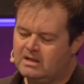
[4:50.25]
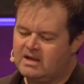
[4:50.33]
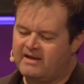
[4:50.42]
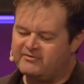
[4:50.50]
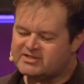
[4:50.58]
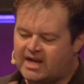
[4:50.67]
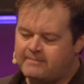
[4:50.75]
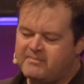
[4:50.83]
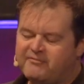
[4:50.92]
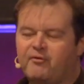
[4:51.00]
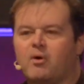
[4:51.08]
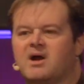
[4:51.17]
Every time
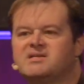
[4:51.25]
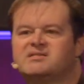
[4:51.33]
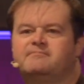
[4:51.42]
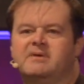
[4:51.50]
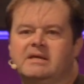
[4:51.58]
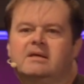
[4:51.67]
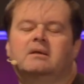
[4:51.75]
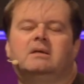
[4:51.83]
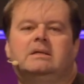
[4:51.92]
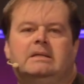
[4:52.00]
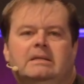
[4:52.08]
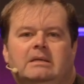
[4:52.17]
before I speak
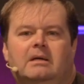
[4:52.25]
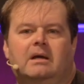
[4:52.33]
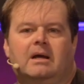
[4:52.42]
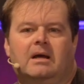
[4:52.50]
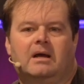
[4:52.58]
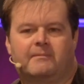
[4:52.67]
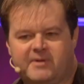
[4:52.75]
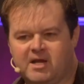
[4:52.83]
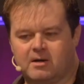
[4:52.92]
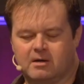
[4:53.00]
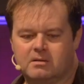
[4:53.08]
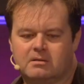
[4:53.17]
up
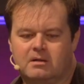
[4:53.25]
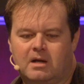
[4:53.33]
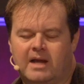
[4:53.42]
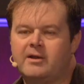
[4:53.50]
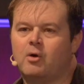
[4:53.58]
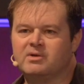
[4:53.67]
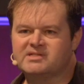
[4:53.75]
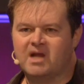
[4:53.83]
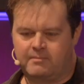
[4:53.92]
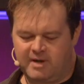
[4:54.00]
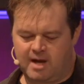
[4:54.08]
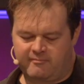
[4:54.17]
here, I know it's
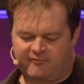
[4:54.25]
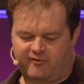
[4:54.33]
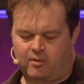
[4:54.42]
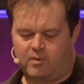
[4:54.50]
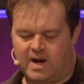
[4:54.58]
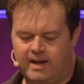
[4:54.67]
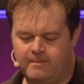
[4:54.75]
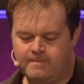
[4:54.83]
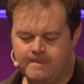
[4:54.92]
coming up for a while.